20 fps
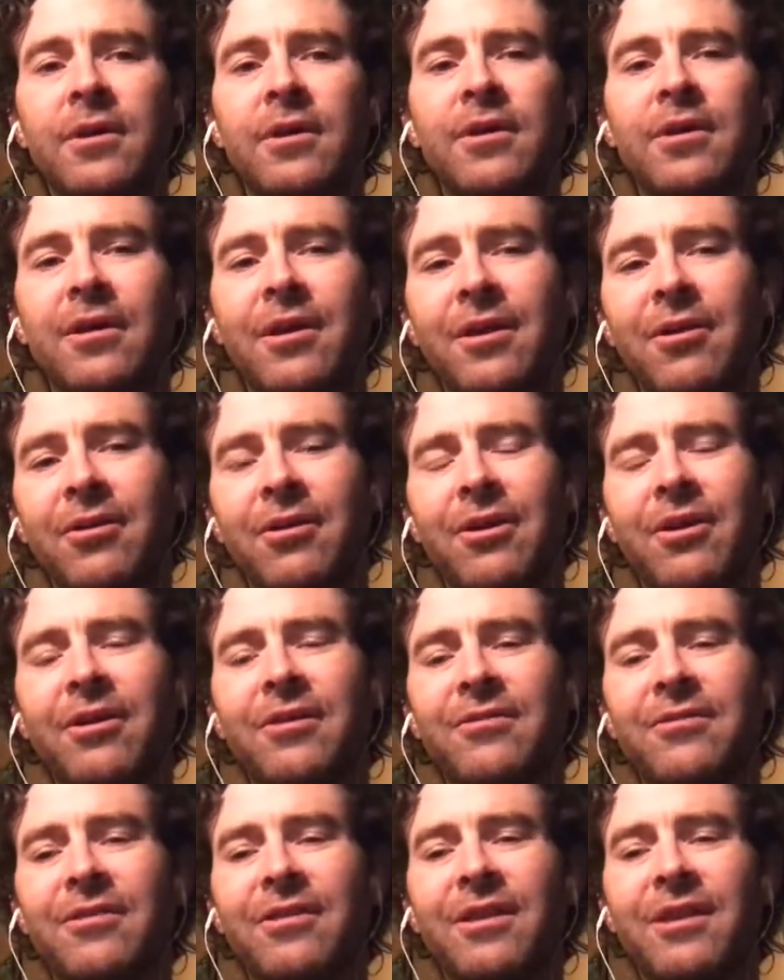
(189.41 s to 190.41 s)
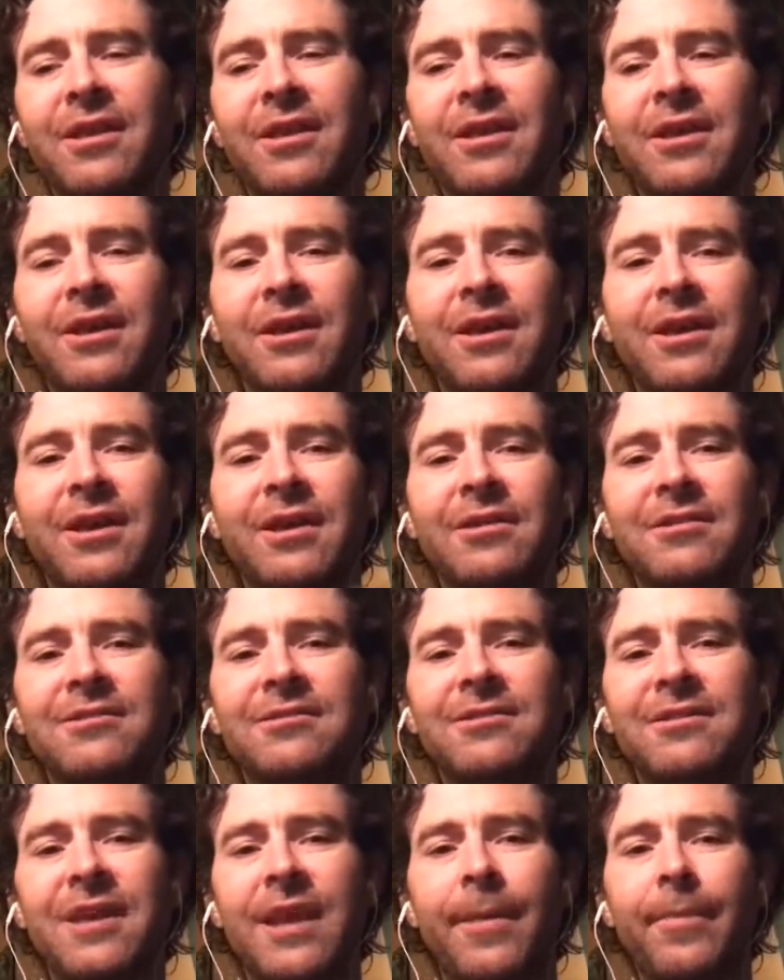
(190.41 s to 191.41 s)
There is the
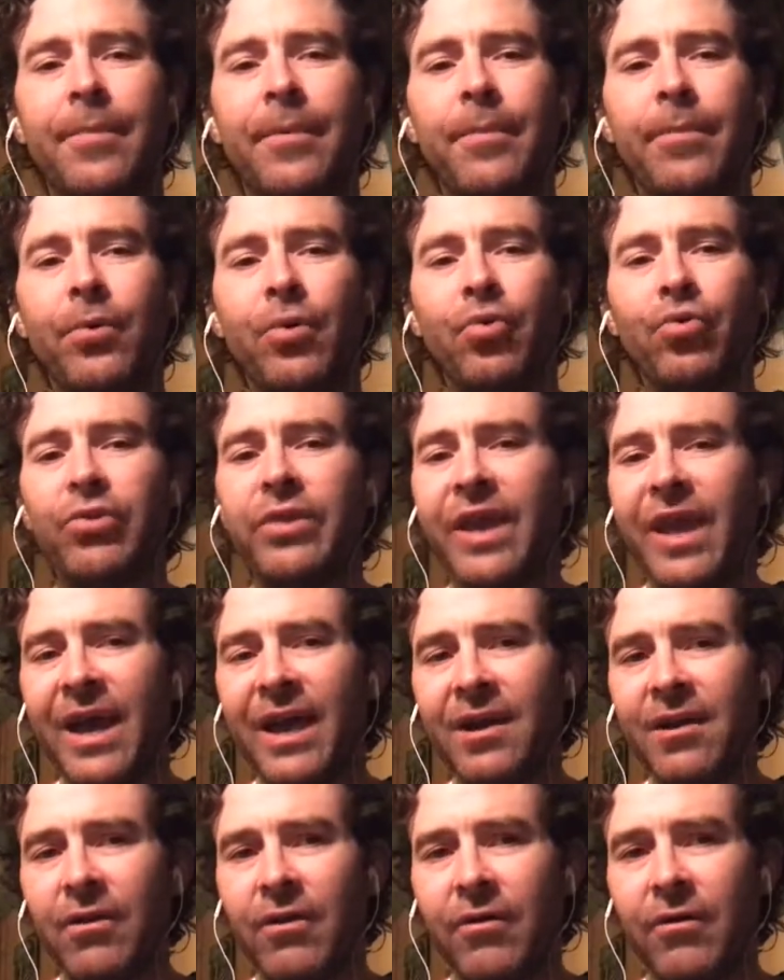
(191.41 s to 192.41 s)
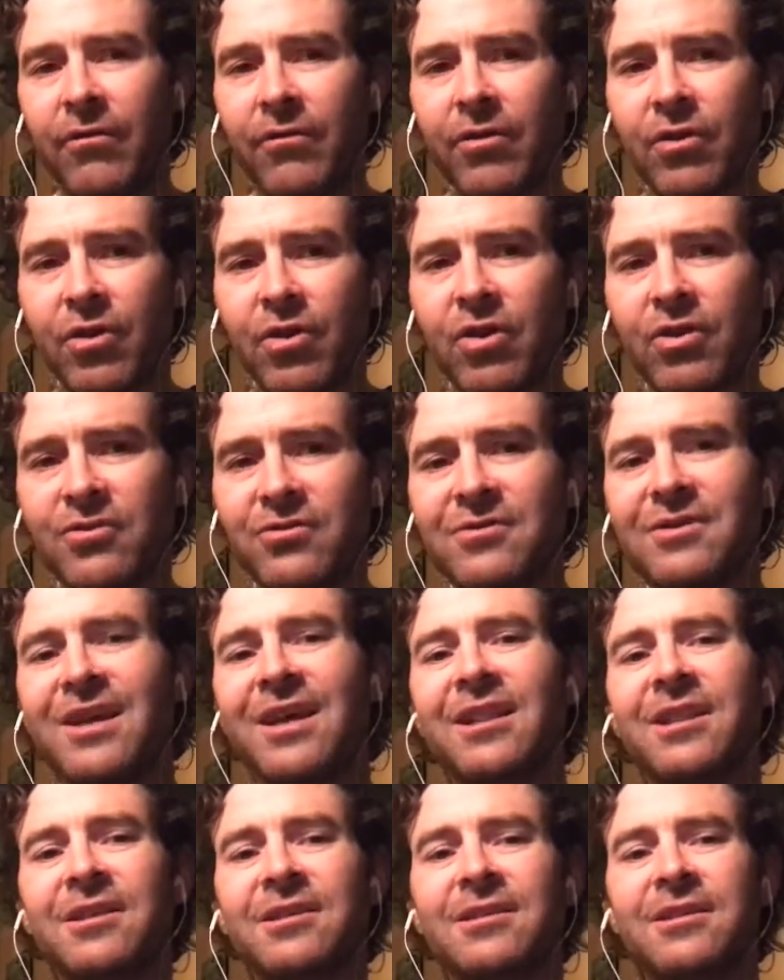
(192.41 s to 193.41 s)
inescapable net of
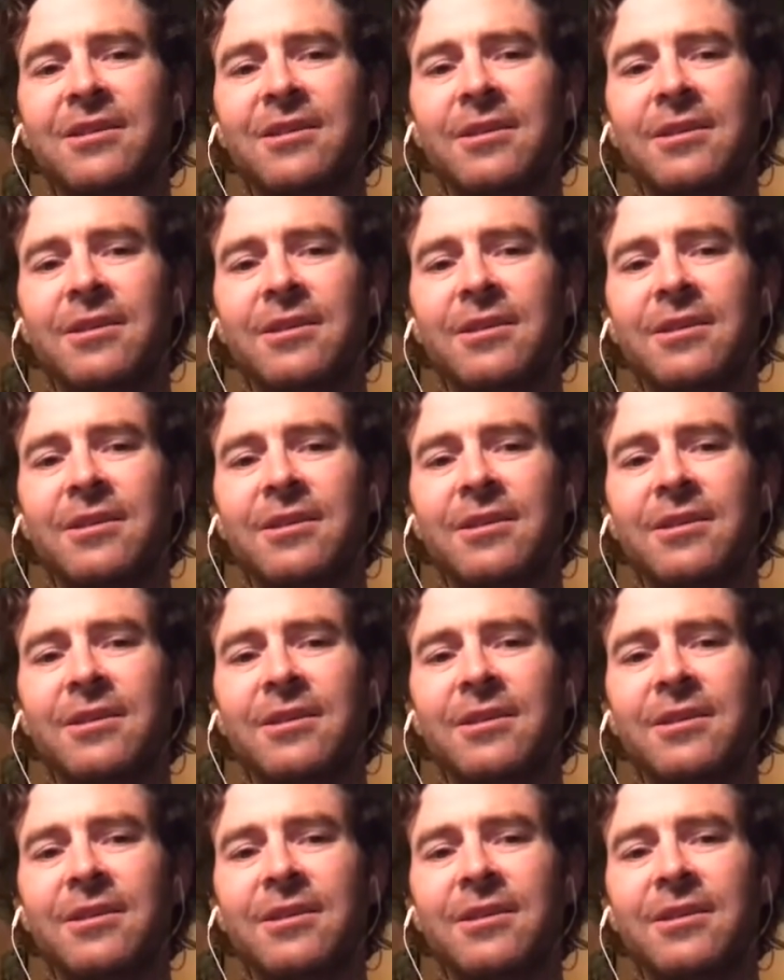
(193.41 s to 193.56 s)
causality.